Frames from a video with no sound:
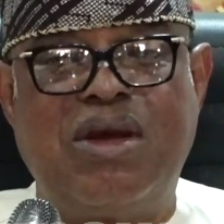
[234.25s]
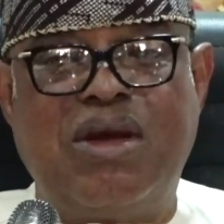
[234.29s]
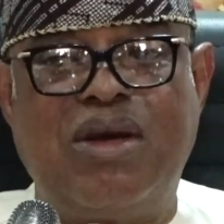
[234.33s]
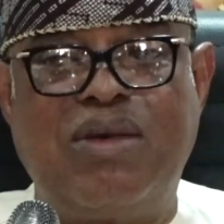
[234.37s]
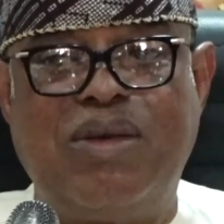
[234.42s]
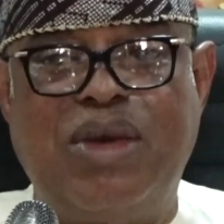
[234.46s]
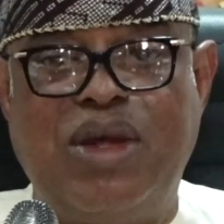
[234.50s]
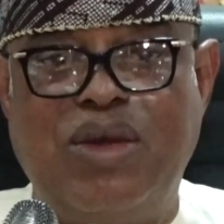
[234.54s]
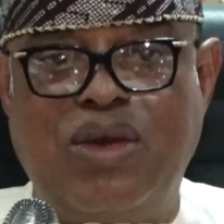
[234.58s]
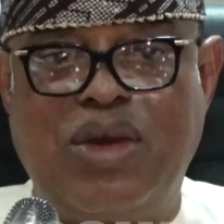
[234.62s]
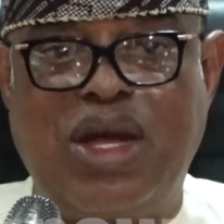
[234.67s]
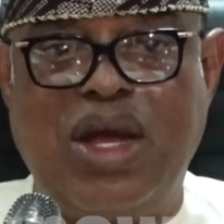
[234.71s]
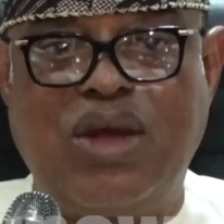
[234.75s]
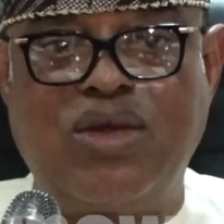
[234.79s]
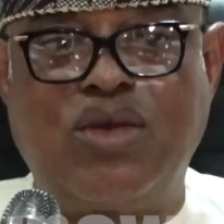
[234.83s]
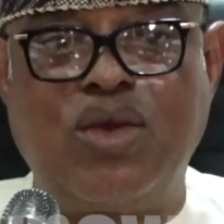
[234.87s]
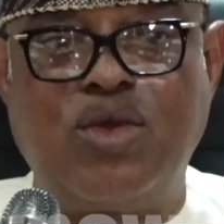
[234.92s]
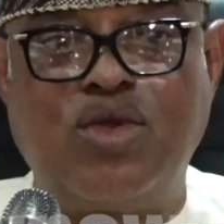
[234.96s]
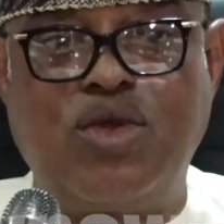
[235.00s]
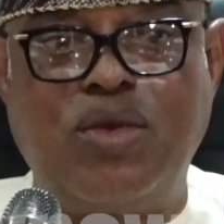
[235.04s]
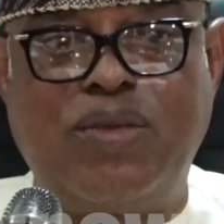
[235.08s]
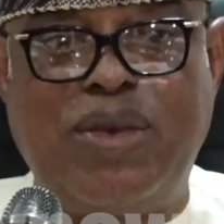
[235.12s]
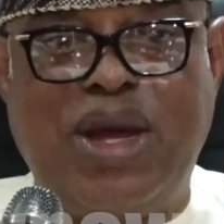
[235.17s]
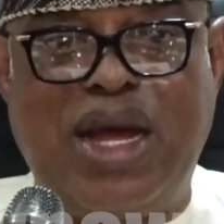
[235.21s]
When you get to
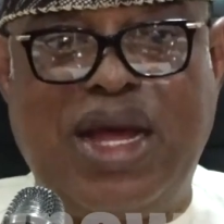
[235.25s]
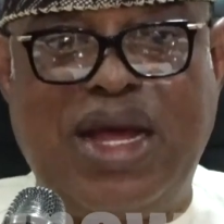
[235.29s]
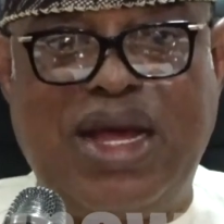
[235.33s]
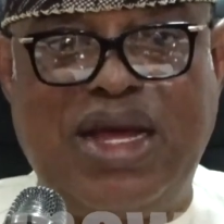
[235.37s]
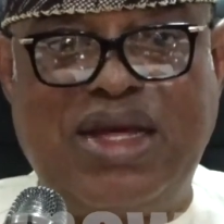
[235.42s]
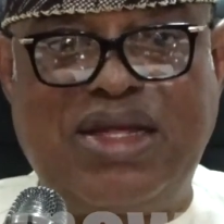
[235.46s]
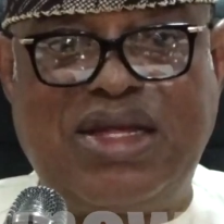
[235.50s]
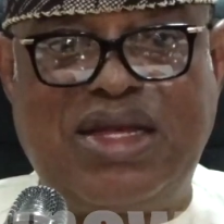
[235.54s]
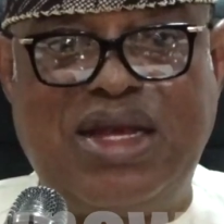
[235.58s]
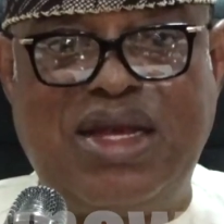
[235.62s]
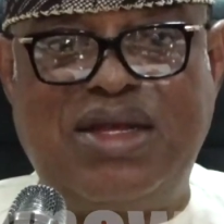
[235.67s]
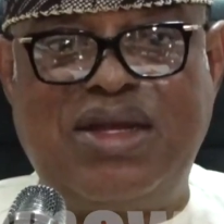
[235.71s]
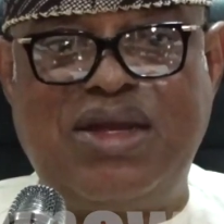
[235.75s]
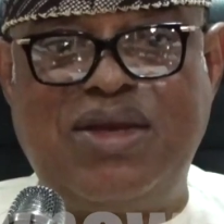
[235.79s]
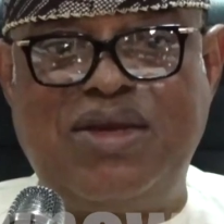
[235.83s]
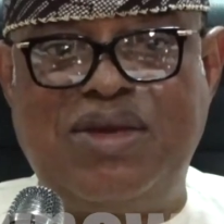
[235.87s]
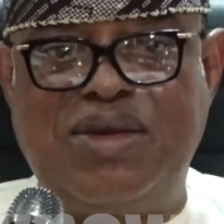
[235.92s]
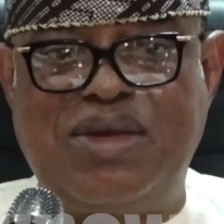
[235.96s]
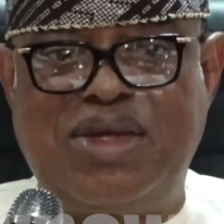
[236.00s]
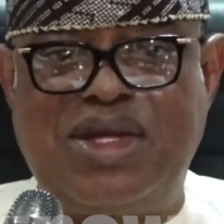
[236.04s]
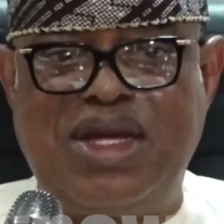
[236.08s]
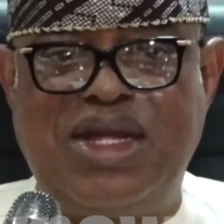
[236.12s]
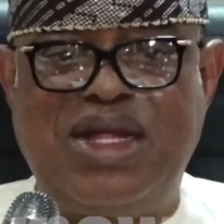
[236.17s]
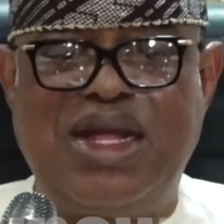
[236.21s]
Zuba Estate,
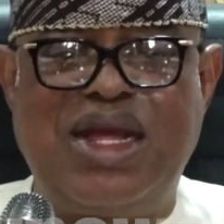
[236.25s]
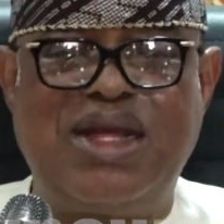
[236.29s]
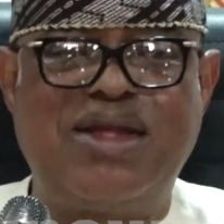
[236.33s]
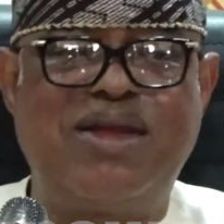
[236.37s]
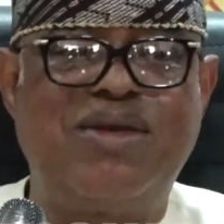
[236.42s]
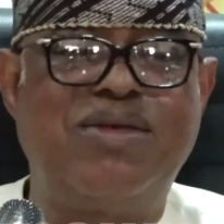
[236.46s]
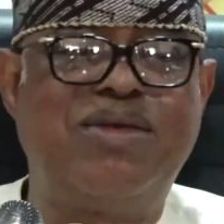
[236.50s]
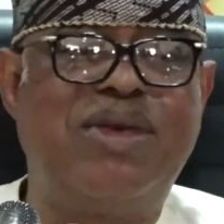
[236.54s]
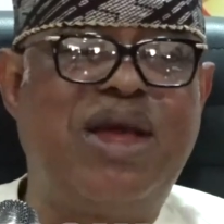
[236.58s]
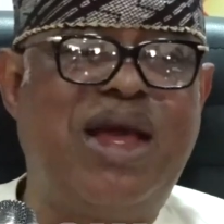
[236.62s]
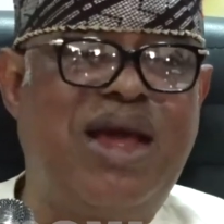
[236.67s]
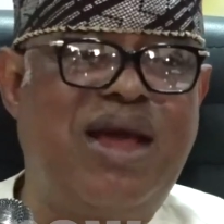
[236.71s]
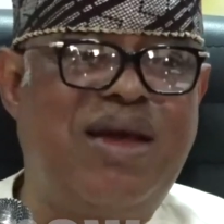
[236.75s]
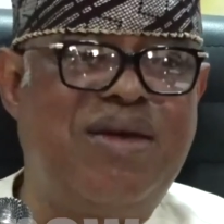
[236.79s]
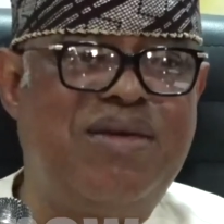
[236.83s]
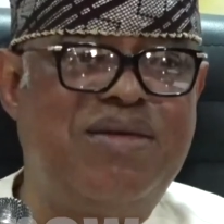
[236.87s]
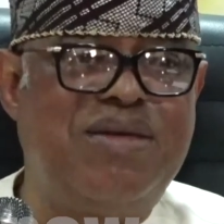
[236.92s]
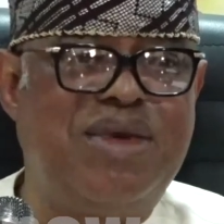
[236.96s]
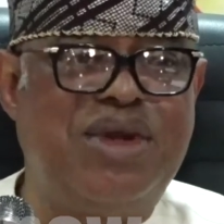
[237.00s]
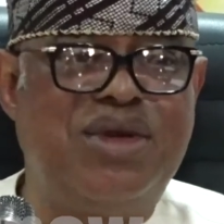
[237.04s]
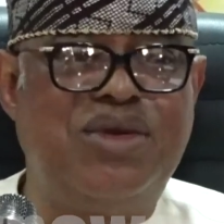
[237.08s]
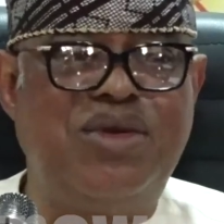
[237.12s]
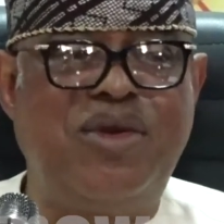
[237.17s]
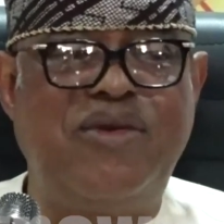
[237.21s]
you see that where
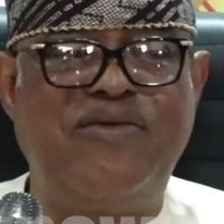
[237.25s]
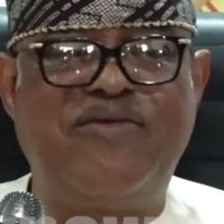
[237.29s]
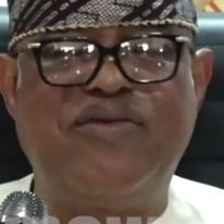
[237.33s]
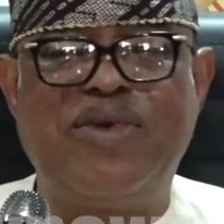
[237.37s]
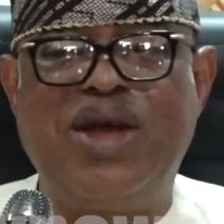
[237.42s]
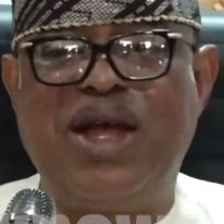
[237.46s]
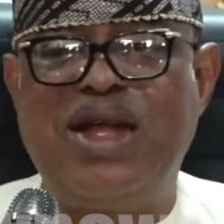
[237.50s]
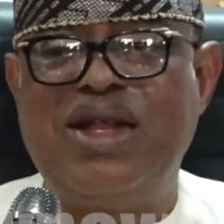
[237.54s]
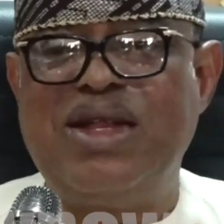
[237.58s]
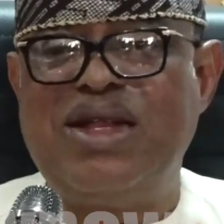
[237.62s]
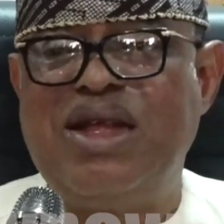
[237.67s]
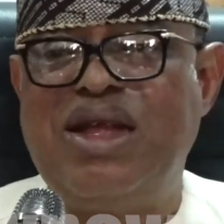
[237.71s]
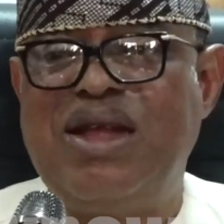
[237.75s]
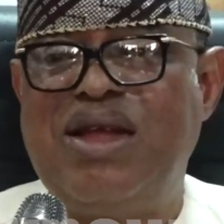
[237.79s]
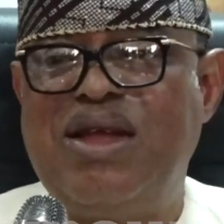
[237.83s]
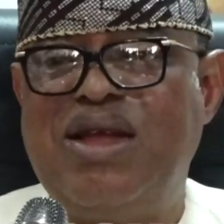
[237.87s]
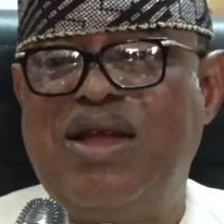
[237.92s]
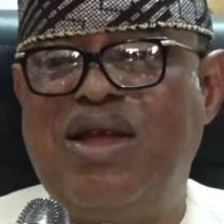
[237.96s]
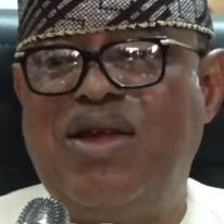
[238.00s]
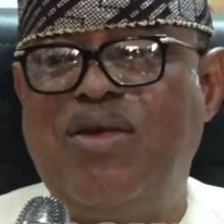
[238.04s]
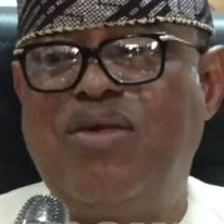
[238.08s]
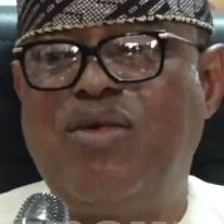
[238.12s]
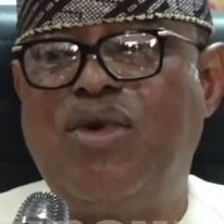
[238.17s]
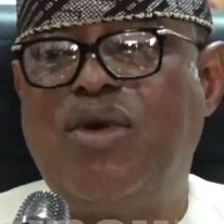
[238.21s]
will you find
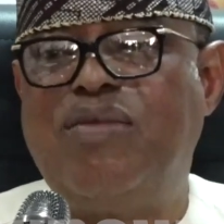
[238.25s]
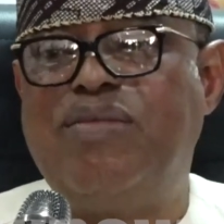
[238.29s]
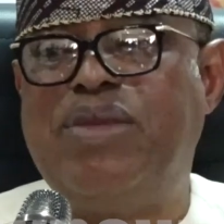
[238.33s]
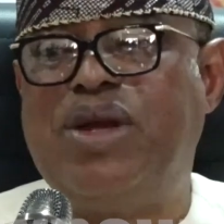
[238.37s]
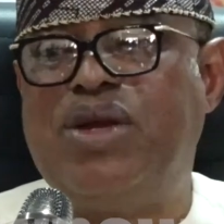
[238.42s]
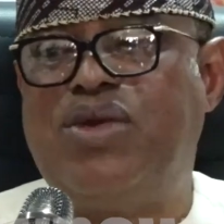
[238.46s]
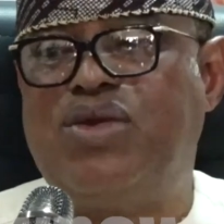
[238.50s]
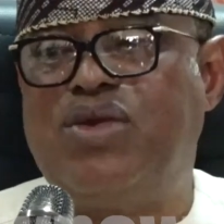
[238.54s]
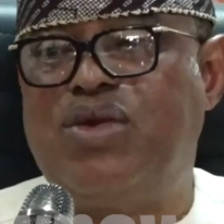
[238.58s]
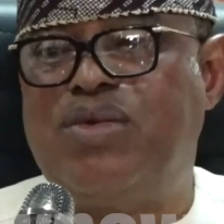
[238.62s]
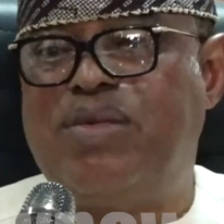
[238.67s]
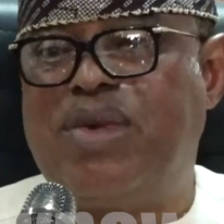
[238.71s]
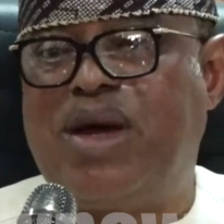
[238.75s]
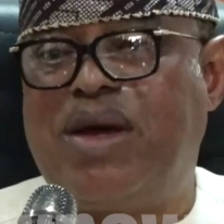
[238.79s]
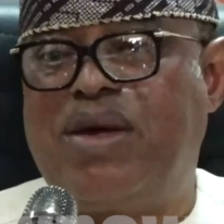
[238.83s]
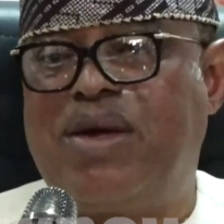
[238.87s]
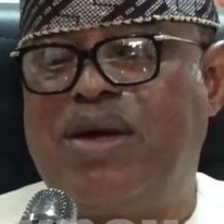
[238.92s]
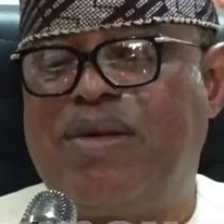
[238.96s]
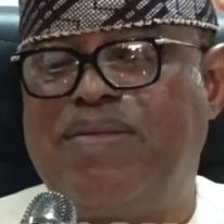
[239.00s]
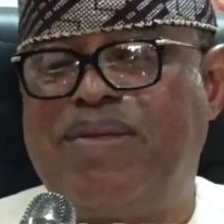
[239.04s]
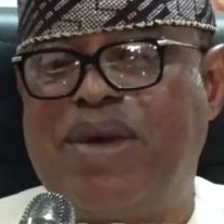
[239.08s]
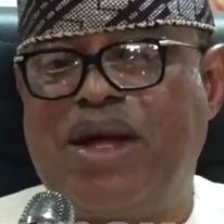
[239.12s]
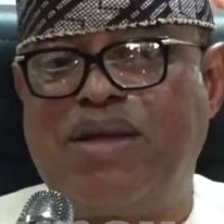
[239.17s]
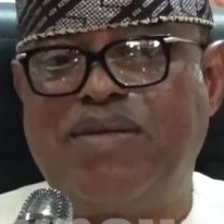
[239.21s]
a one-bedroom
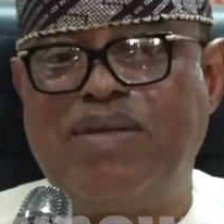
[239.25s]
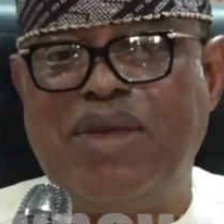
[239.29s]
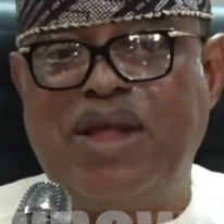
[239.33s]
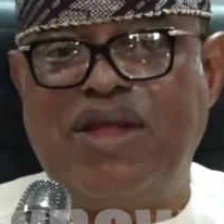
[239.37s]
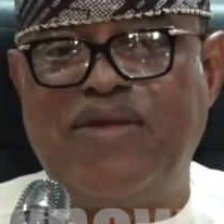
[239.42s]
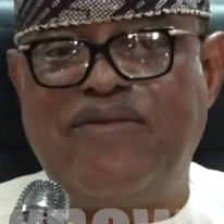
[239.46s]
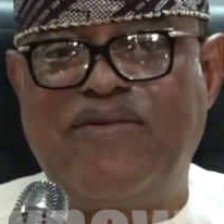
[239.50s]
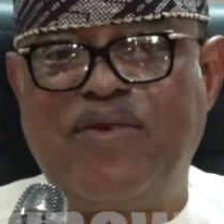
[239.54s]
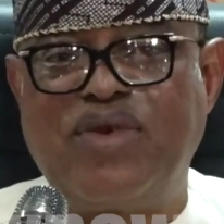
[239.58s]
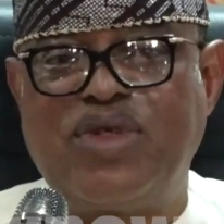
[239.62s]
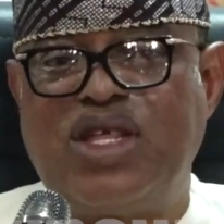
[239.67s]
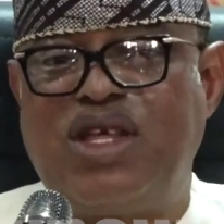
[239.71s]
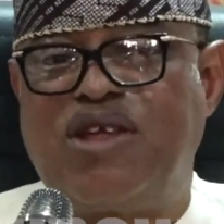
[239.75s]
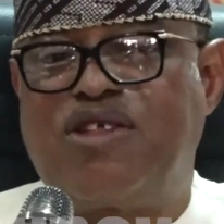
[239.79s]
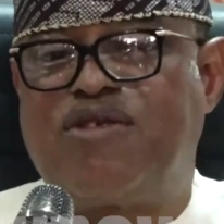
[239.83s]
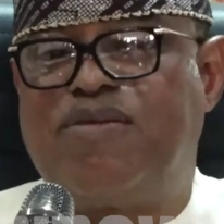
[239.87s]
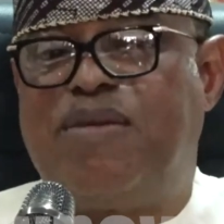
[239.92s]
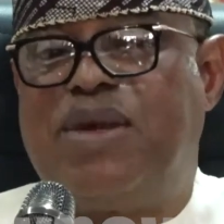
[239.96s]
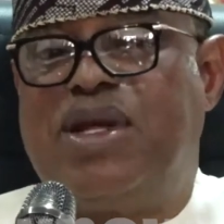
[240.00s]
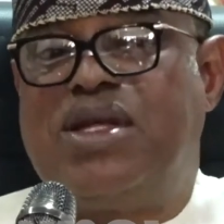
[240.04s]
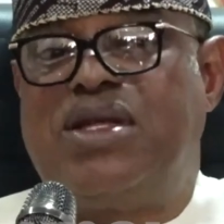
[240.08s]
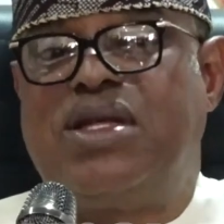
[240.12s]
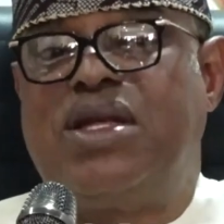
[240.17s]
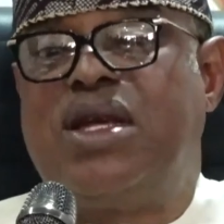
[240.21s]
apartment for
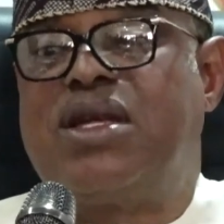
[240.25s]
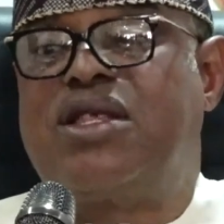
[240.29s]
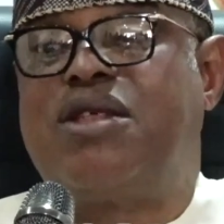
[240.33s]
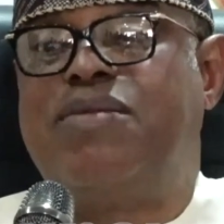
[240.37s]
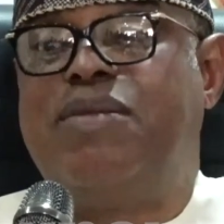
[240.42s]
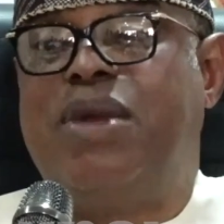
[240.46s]
6.6